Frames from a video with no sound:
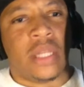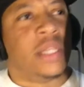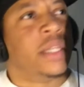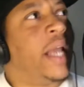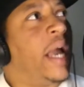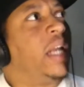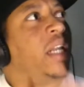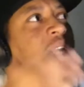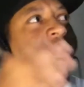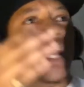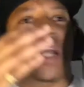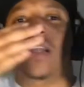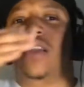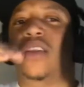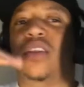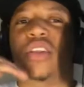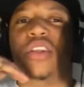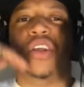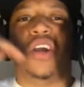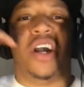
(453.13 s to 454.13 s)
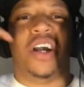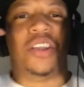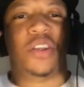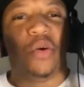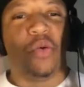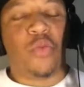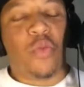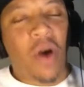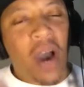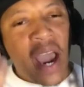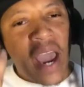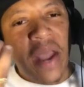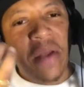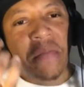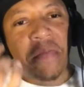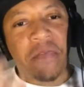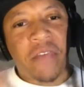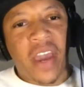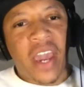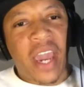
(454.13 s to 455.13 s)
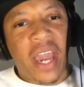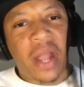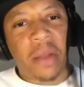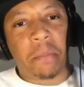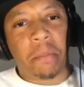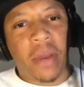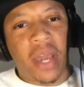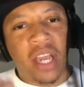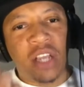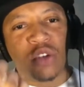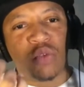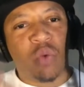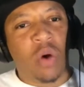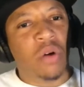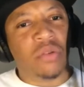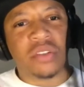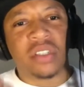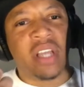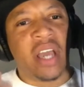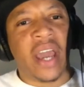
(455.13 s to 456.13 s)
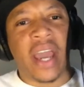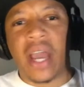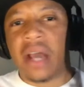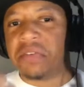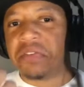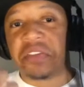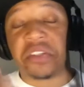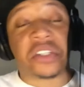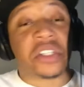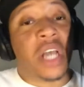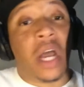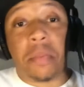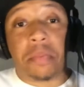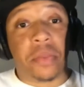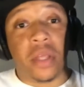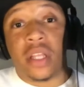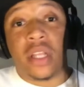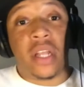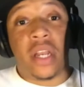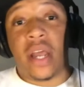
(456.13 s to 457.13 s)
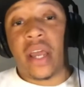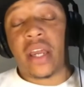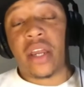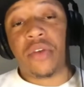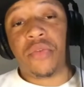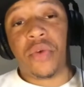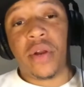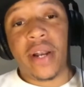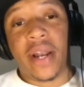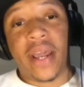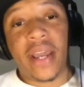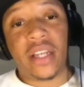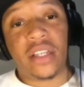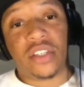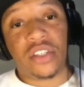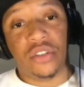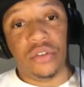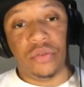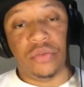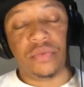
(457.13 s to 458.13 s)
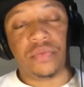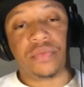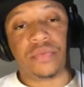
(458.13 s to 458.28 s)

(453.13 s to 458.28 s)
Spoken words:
That the white fan base wants to have something that they can relate to.